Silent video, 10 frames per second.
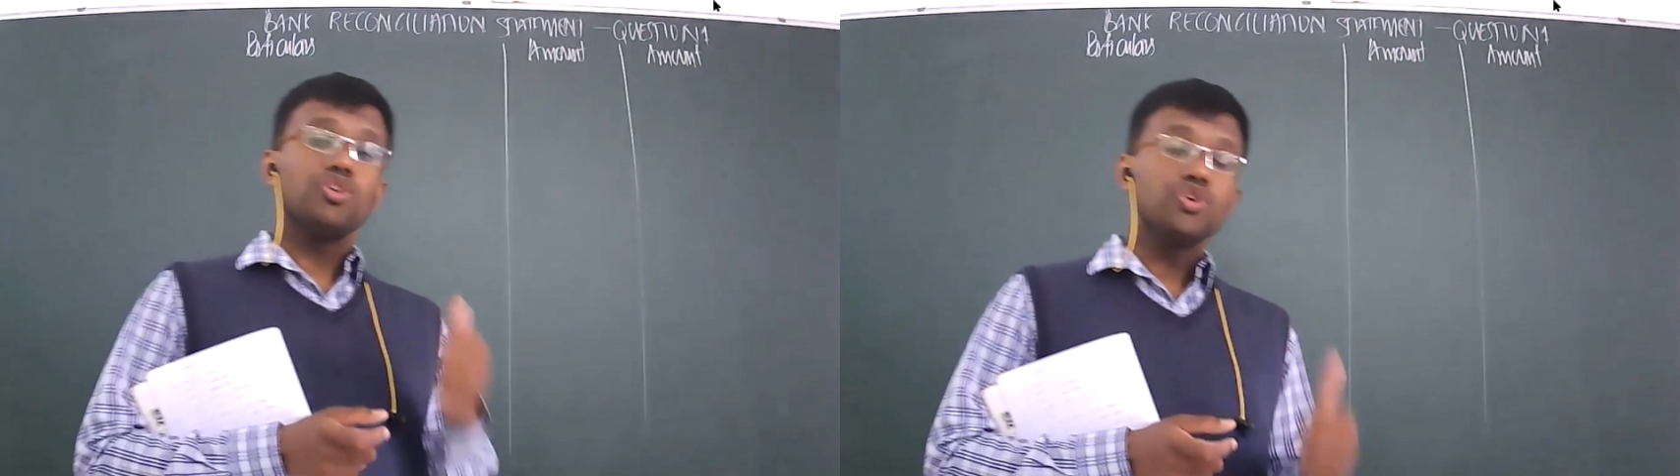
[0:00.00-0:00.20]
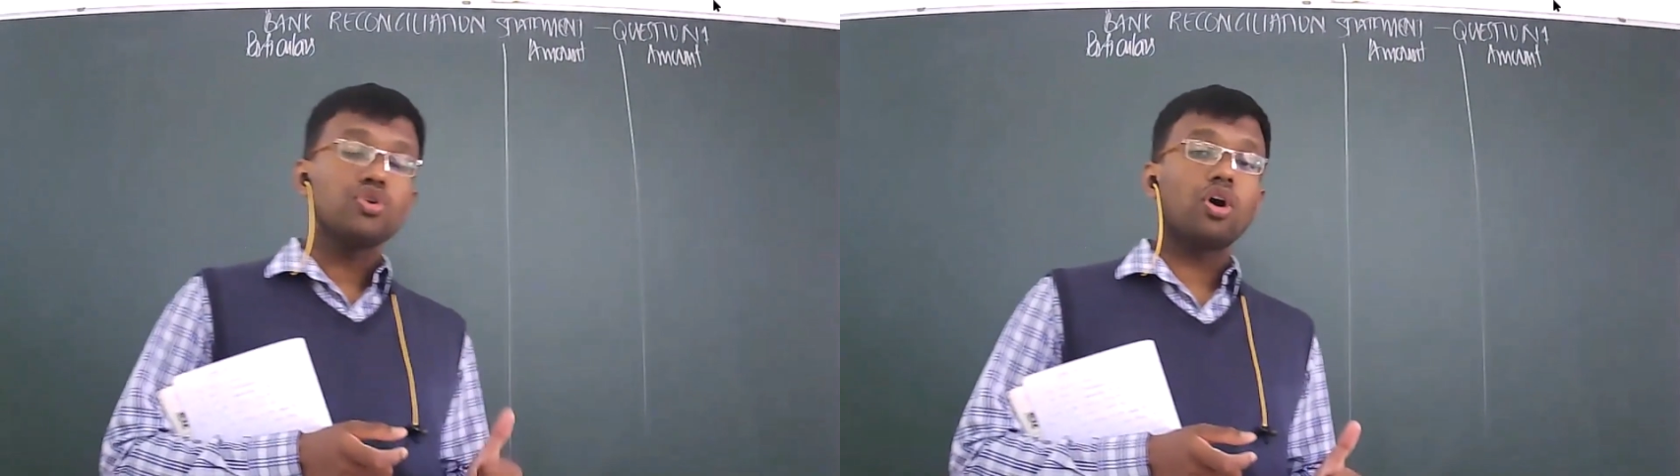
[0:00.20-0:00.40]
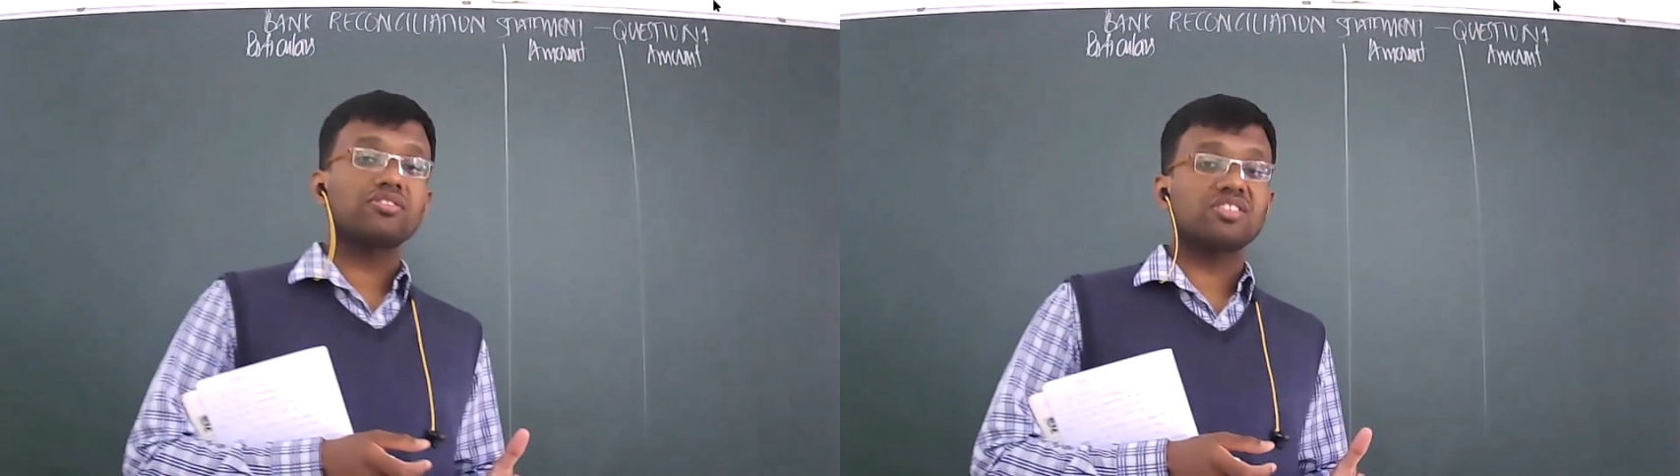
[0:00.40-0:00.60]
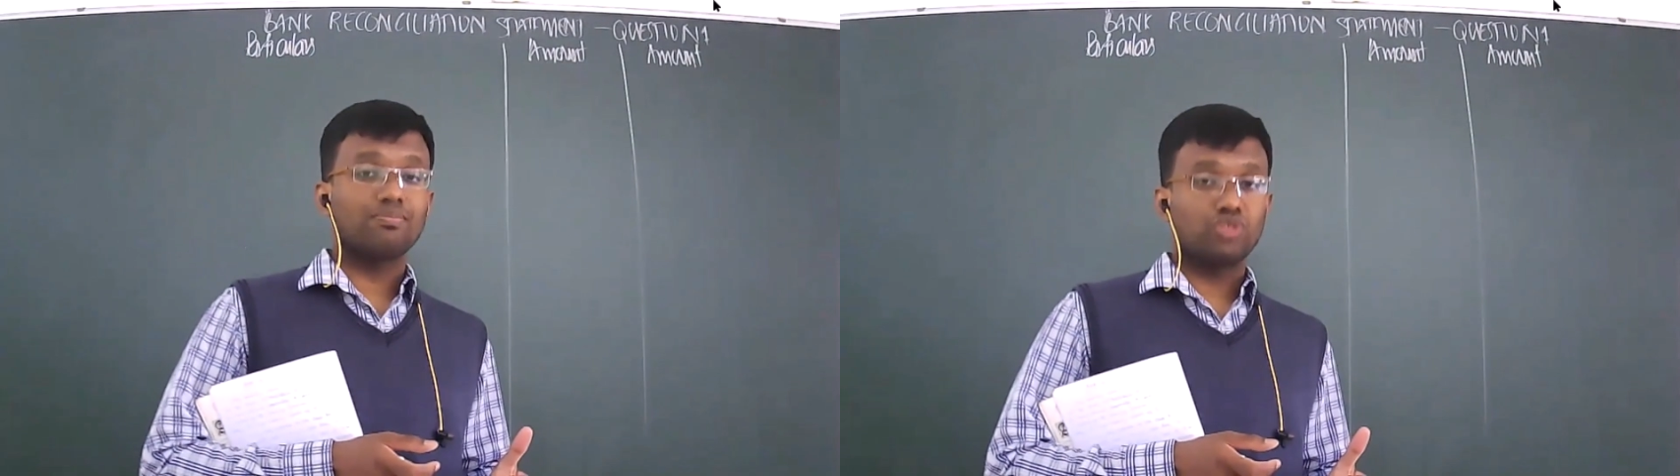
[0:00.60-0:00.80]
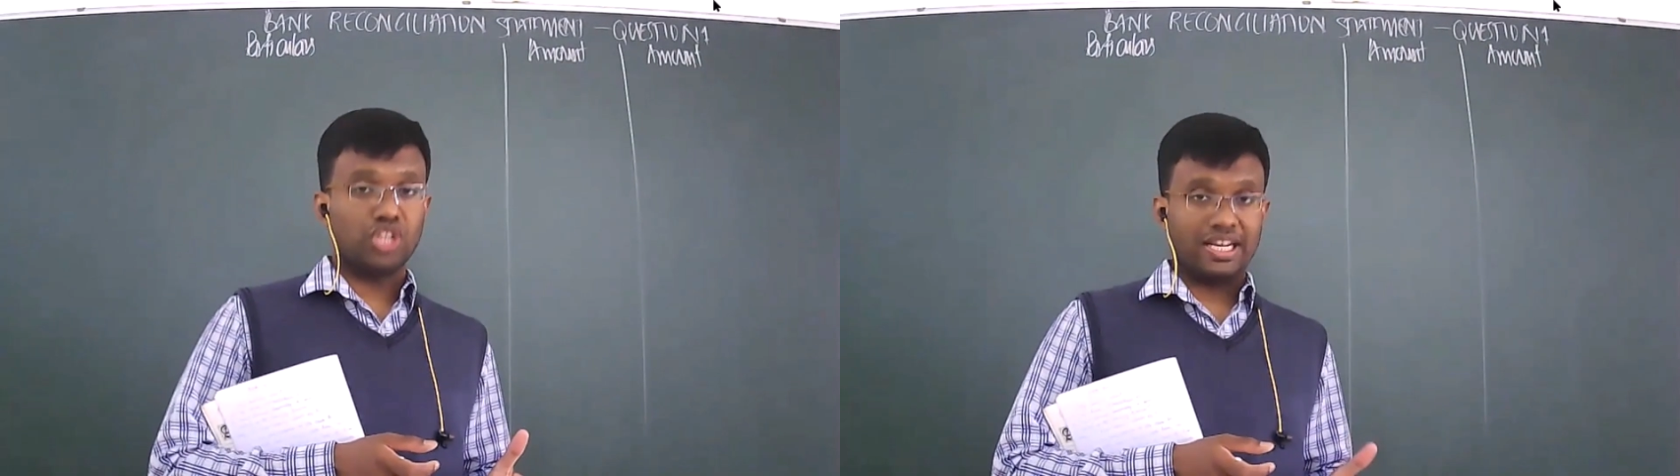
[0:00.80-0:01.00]
you got
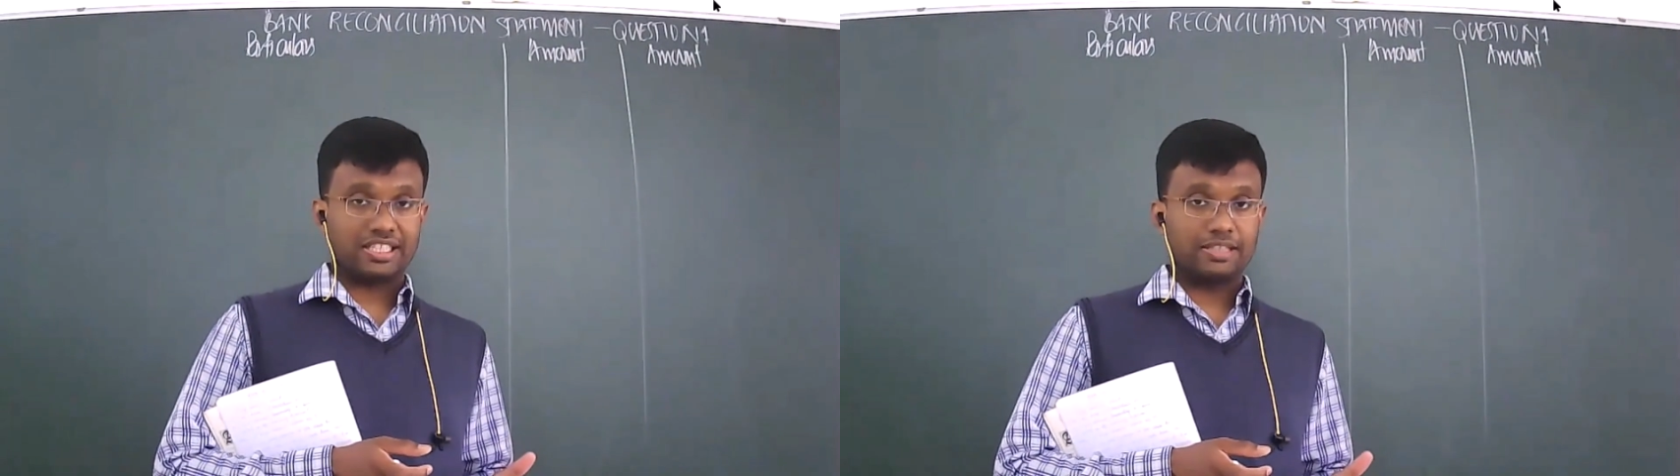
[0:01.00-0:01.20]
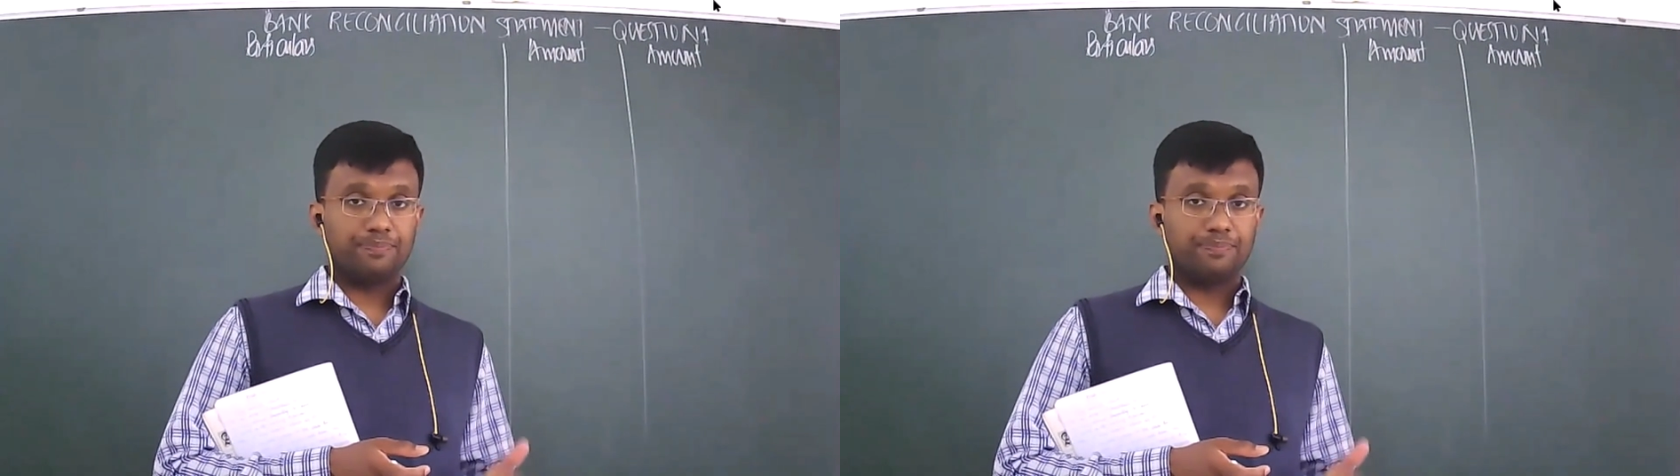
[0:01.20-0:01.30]
some checks.